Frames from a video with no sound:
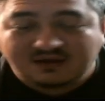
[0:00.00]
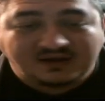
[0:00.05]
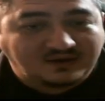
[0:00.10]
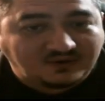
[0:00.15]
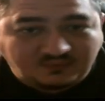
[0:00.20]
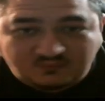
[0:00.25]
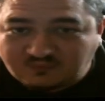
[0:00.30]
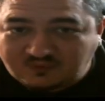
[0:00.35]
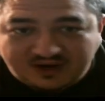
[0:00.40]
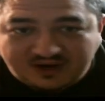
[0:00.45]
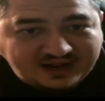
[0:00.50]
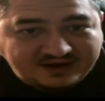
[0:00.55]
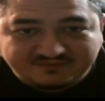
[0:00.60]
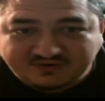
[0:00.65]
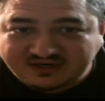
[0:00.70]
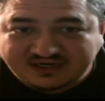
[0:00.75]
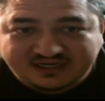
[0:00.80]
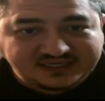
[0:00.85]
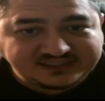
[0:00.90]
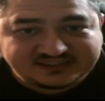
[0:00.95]
whatever
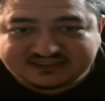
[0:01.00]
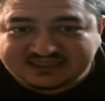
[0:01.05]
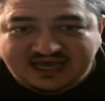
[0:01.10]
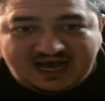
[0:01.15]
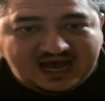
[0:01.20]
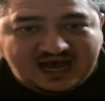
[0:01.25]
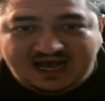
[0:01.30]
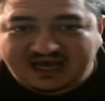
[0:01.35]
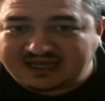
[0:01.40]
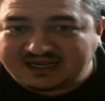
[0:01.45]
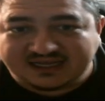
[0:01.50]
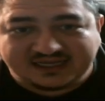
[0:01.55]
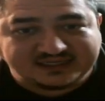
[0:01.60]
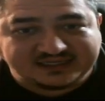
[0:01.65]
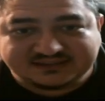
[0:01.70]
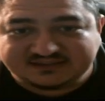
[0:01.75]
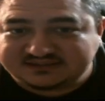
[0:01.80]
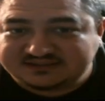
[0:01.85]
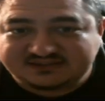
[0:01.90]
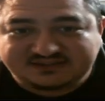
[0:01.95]
he's got
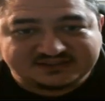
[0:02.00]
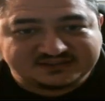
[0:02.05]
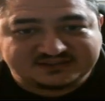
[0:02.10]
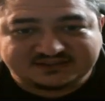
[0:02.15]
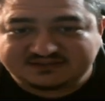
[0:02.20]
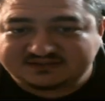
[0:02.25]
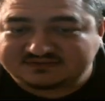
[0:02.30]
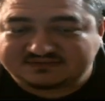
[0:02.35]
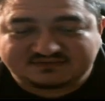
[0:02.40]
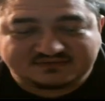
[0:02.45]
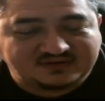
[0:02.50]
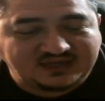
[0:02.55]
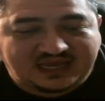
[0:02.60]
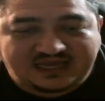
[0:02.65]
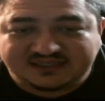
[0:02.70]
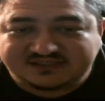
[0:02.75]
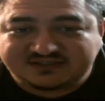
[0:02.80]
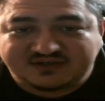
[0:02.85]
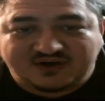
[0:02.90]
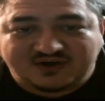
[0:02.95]
is just,
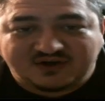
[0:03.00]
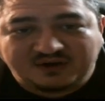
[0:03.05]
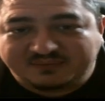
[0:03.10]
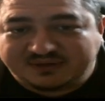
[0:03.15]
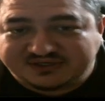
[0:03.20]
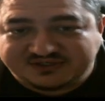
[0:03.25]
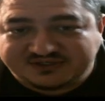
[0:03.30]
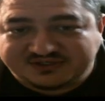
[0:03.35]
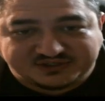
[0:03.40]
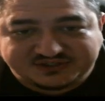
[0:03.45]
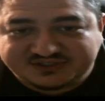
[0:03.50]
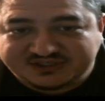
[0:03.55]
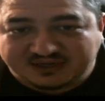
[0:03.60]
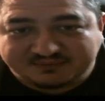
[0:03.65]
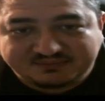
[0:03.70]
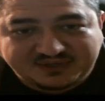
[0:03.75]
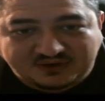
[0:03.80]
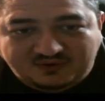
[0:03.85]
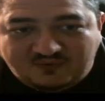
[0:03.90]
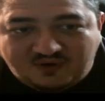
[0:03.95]
it's garbage. There's
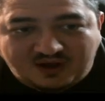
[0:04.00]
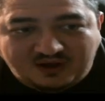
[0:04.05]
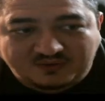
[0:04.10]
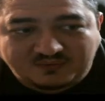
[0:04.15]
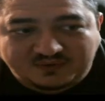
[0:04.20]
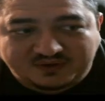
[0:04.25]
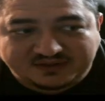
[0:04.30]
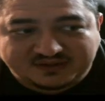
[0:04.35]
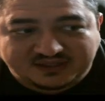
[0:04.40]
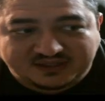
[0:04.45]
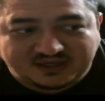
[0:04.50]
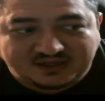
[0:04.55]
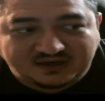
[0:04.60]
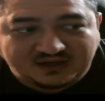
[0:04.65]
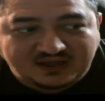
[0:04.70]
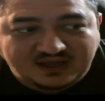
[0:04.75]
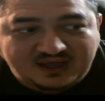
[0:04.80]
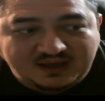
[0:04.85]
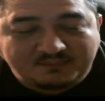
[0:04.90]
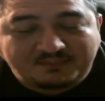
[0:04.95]
something wrong with it,
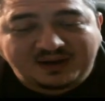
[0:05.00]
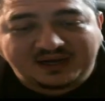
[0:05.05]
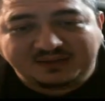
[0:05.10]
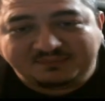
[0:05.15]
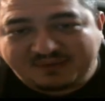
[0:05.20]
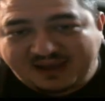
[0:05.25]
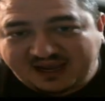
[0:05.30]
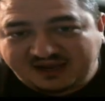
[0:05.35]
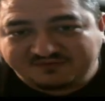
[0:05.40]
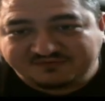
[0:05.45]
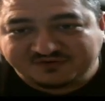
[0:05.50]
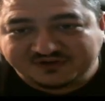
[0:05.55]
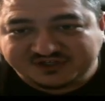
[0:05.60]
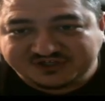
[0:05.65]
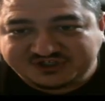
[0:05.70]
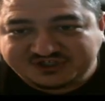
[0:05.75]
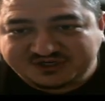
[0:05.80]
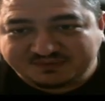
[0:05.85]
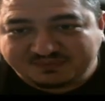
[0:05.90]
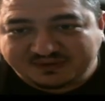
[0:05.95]
but he paid for the
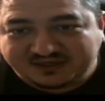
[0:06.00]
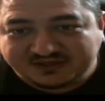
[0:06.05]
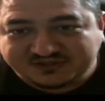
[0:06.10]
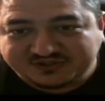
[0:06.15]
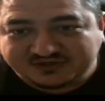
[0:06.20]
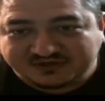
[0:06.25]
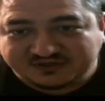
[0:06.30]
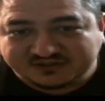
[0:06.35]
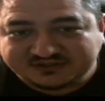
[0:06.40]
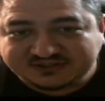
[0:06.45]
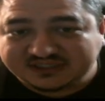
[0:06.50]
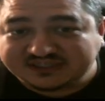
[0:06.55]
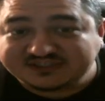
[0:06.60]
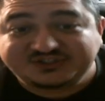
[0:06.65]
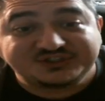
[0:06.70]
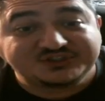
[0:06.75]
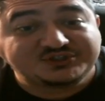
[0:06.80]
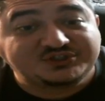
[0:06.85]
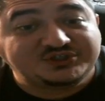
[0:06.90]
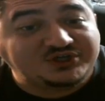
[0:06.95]
shipping insurance. Let's
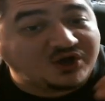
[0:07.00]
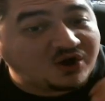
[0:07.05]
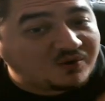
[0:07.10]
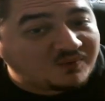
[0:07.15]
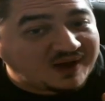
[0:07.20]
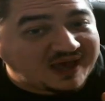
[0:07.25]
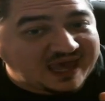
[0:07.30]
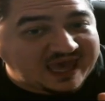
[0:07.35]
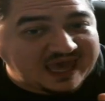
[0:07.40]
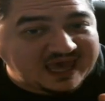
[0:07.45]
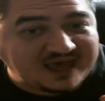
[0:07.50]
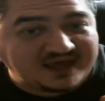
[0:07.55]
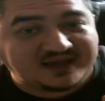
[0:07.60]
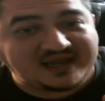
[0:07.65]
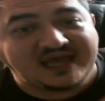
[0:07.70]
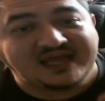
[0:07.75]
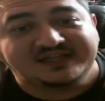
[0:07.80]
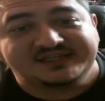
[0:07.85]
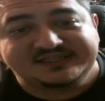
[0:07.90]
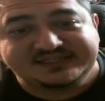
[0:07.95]
just go ahead
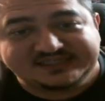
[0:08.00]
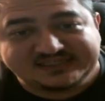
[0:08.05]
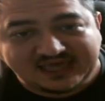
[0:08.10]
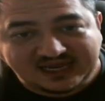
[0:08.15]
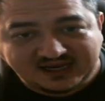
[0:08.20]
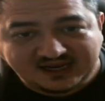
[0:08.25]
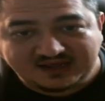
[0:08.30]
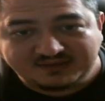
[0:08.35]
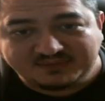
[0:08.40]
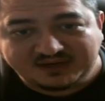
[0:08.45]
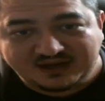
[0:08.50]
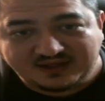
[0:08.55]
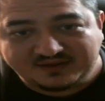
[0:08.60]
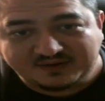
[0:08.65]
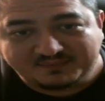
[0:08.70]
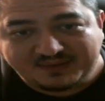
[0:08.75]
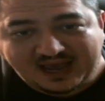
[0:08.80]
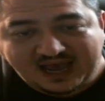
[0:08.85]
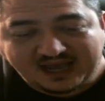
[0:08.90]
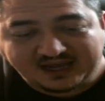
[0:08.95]
and send him another
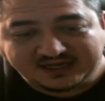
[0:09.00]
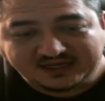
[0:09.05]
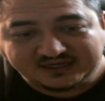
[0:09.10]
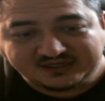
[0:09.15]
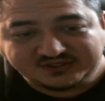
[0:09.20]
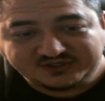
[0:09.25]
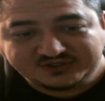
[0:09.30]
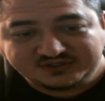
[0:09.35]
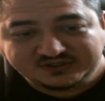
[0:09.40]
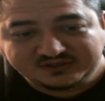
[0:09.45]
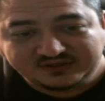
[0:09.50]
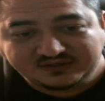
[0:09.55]
package